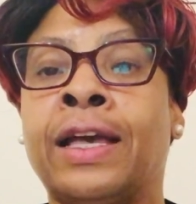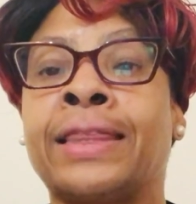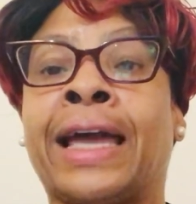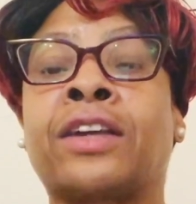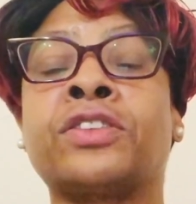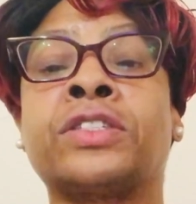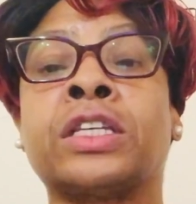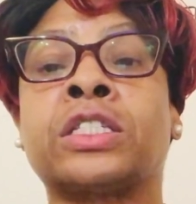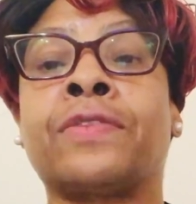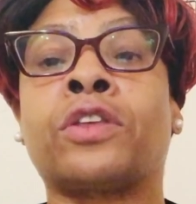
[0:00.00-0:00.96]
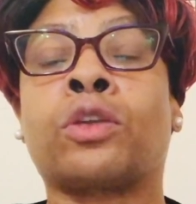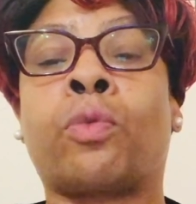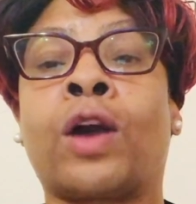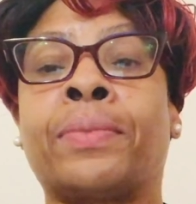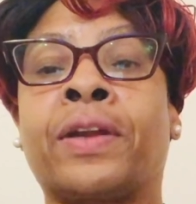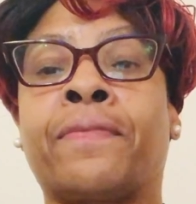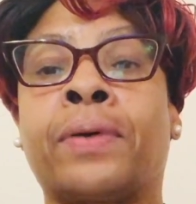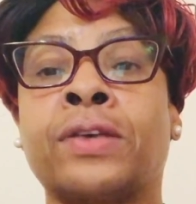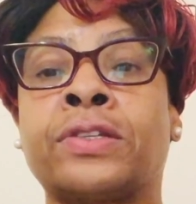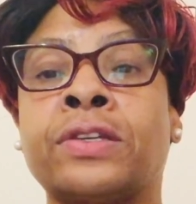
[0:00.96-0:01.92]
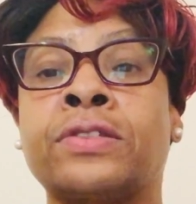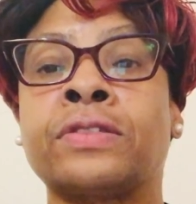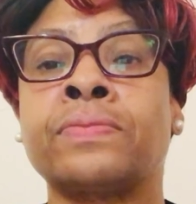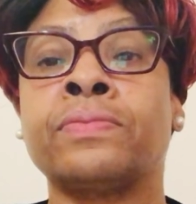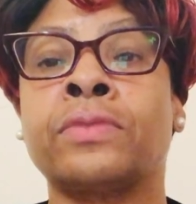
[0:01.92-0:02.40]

That consists of the Department of Buses,